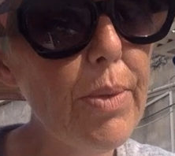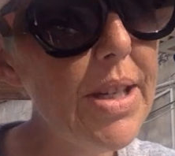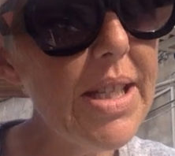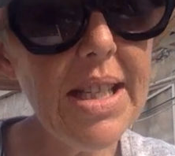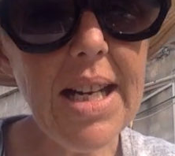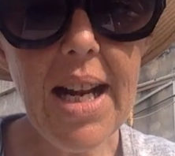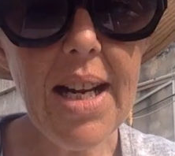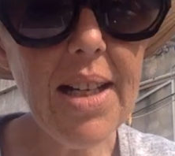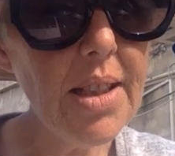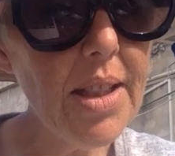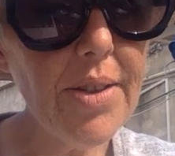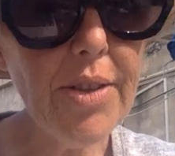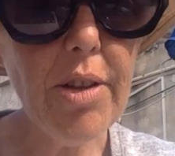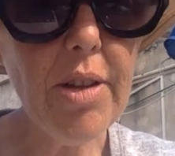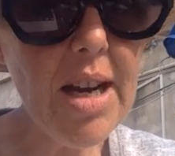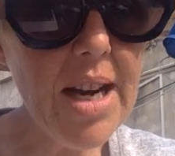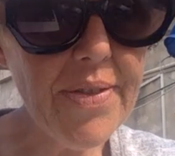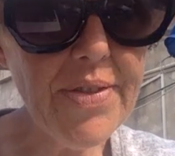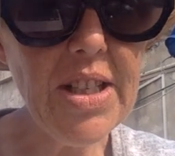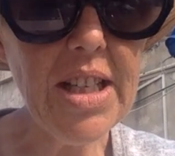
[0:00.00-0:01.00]
reason I love
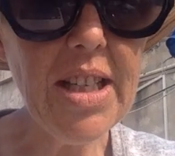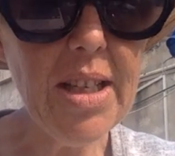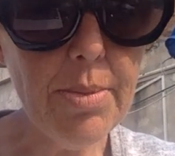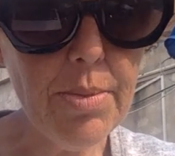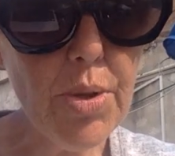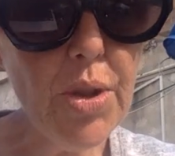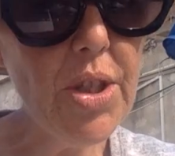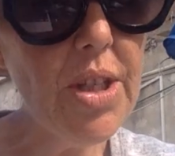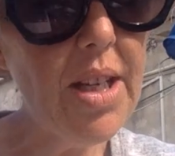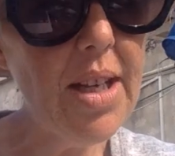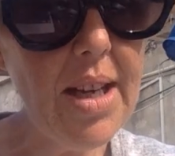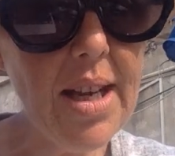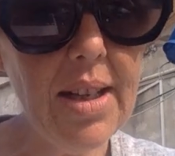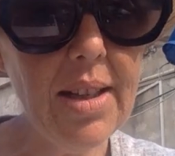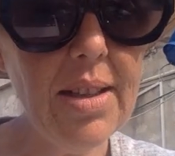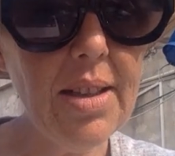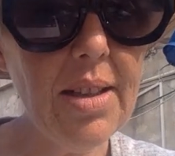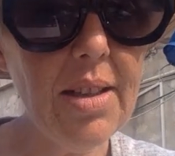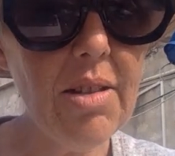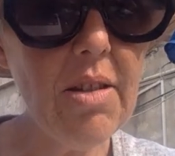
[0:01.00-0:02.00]
Craftykimchi
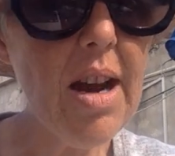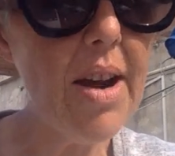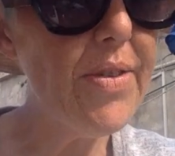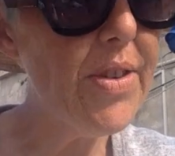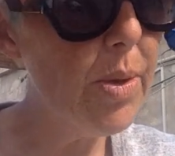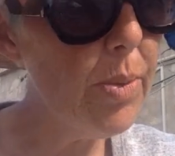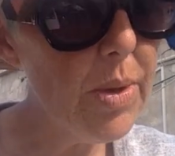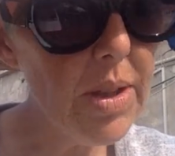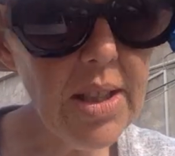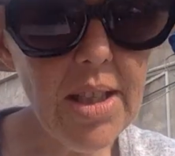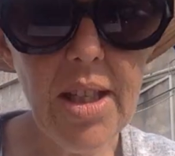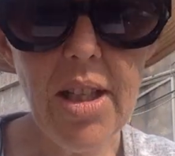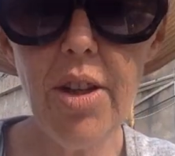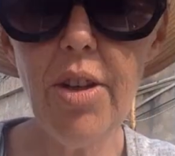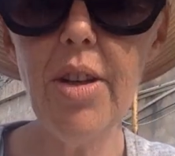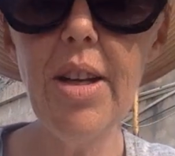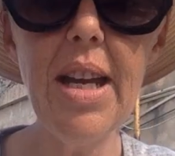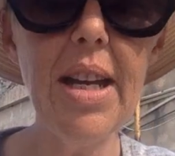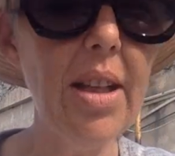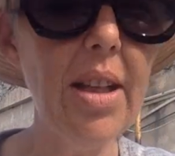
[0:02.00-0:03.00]
and Craftingwithliller